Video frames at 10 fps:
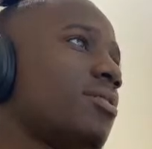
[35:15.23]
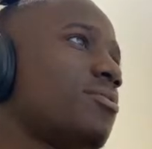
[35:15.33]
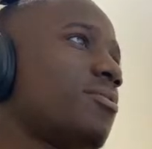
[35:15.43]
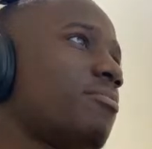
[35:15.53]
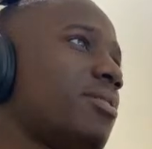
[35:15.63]

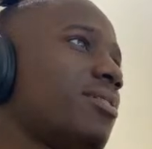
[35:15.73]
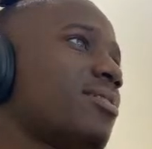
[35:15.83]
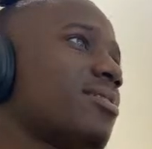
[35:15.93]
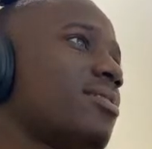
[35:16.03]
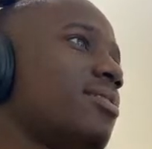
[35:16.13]

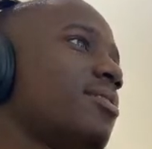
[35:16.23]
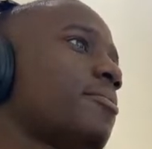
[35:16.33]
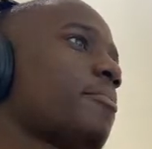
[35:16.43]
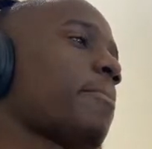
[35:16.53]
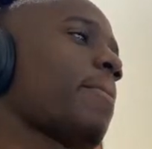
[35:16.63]
tremendously,
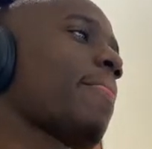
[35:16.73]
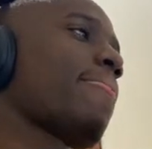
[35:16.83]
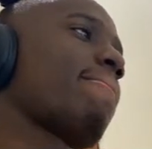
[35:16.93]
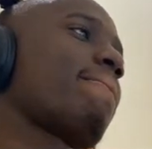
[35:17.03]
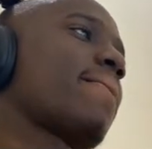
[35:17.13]

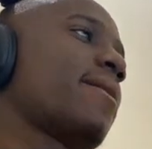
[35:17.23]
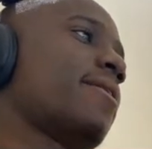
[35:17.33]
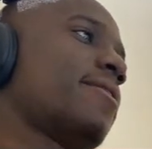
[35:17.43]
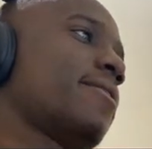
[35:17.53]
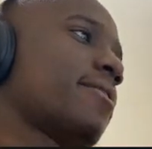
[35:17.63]

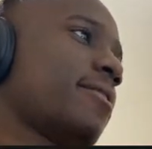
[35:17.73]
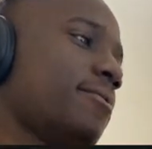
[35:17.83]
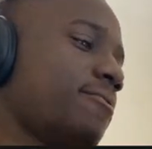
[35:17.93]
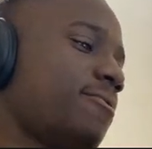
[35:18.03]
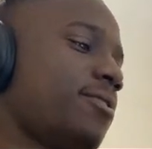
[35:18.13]
and
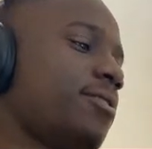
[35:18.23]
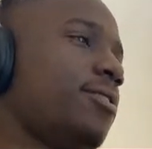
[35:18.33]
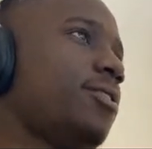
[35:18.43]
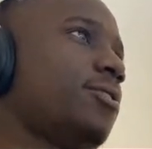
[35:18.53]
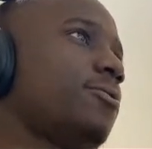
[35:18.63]
I'm very
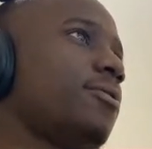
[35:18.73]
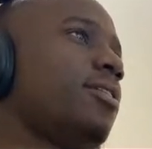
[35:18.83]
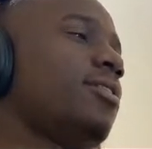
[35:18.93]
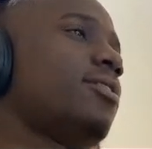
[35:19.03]
sure